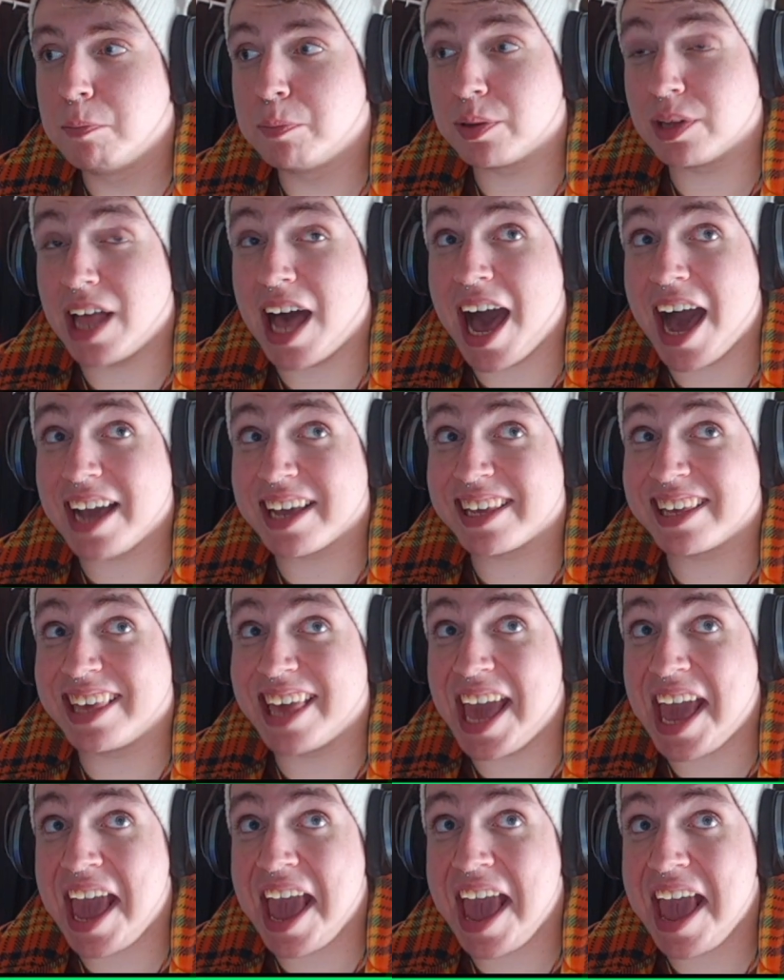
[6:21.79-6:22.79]
Block
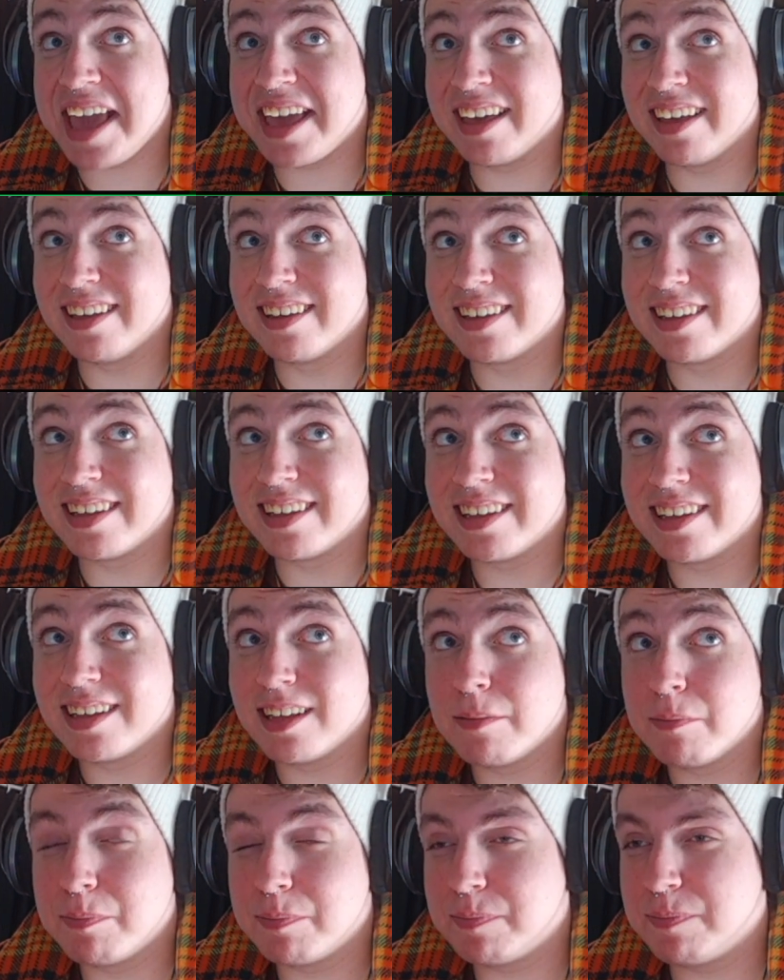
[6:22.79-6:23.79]
gang. Chain.
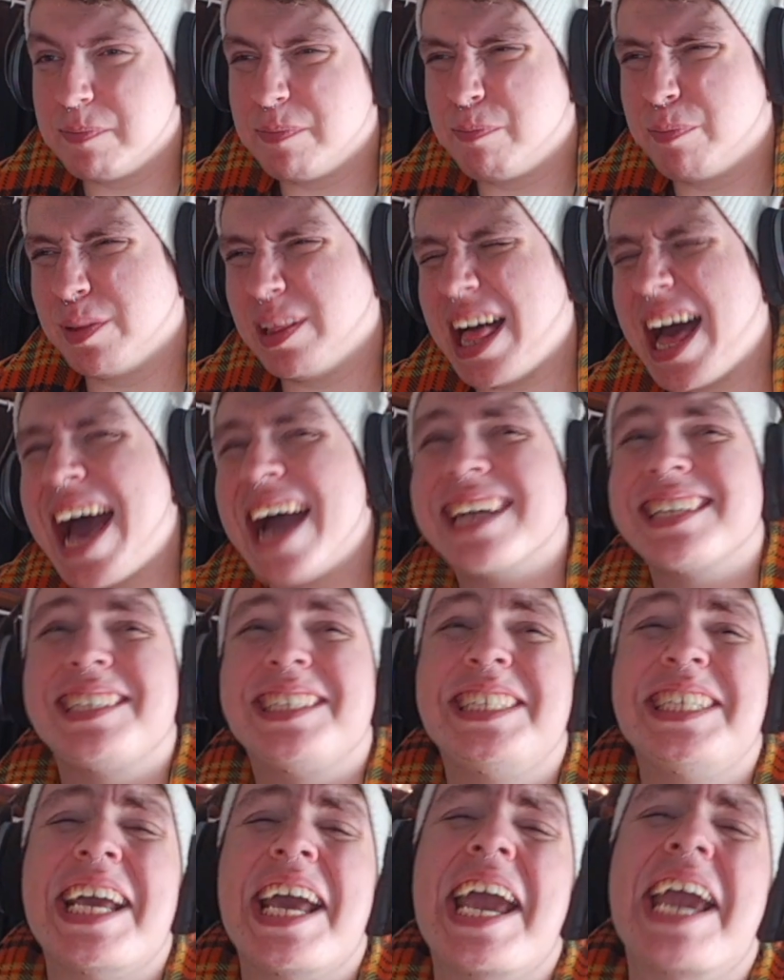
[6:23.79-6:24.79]

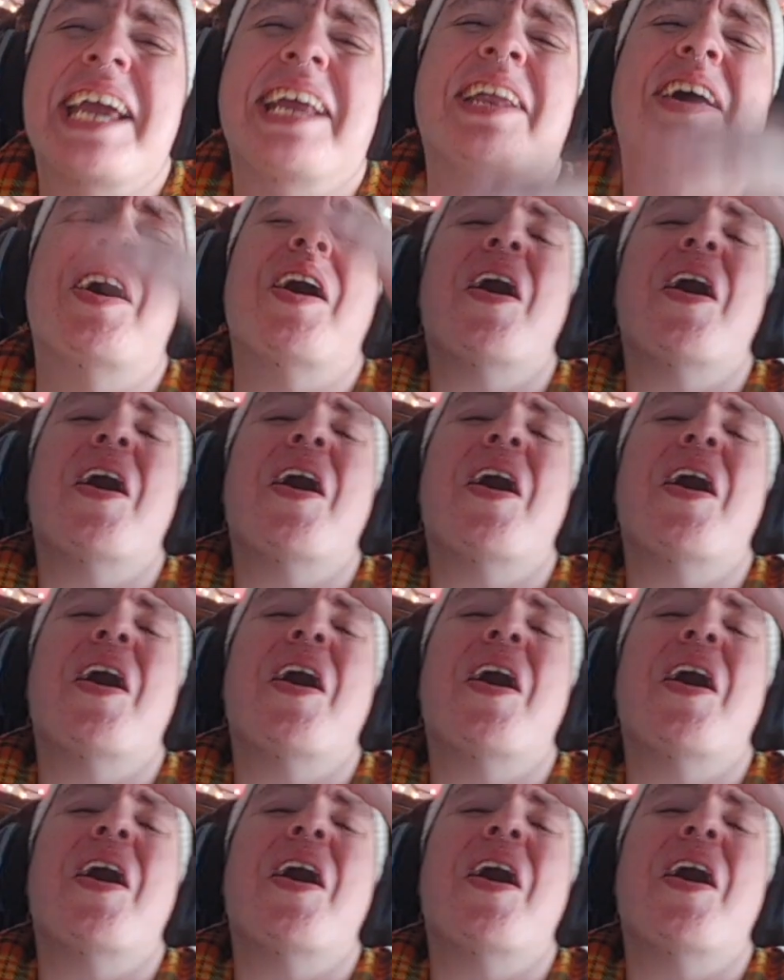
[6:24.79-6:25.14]
Blockchain.